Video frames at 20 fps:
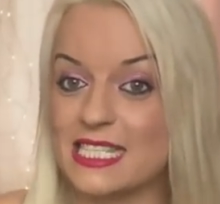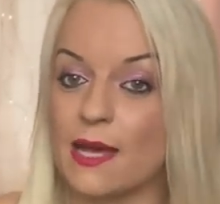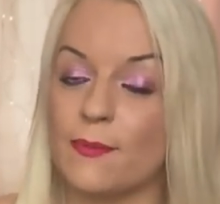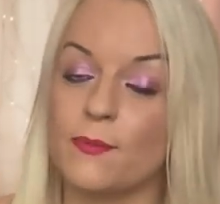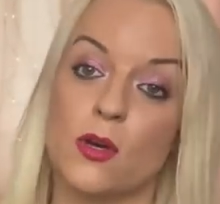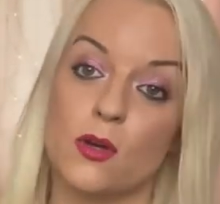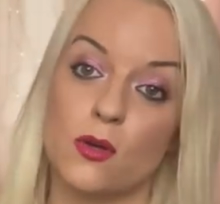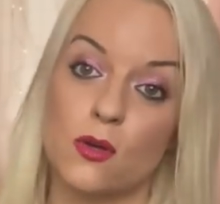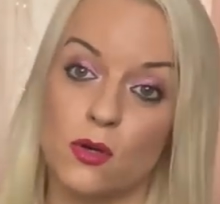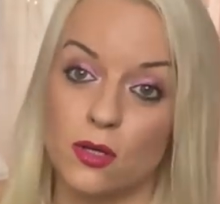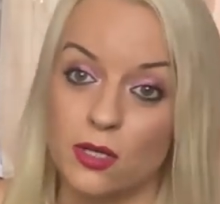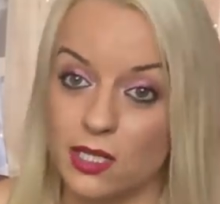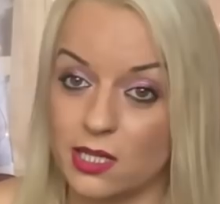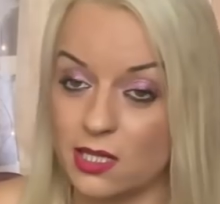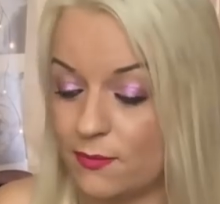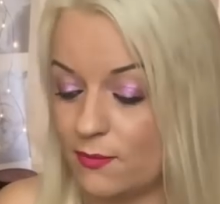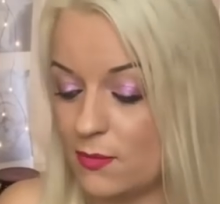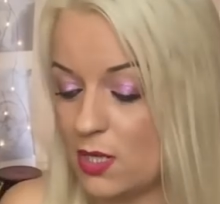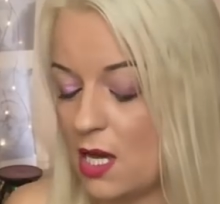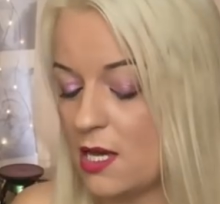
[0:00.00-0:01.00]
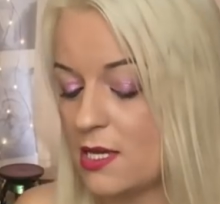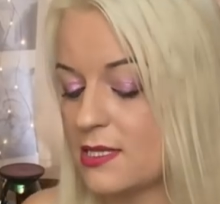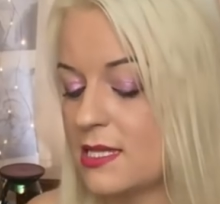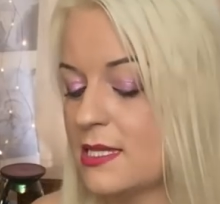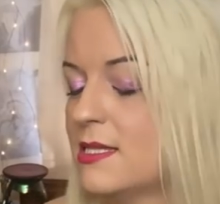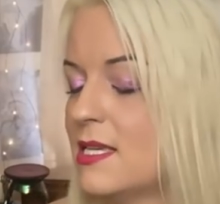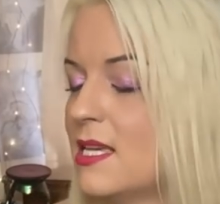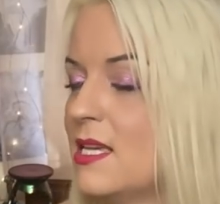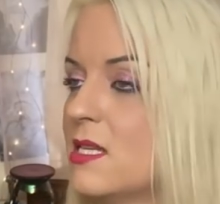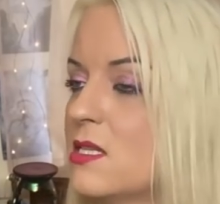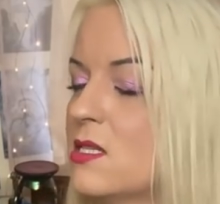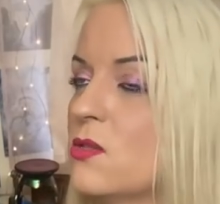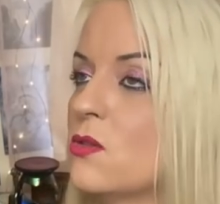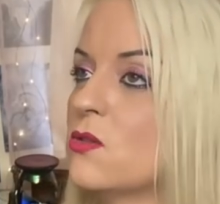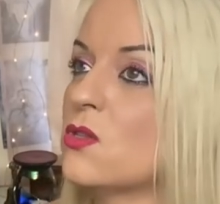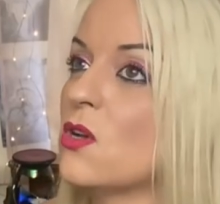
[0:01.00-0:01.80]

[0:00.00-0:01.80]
I'm not calling them narcissists or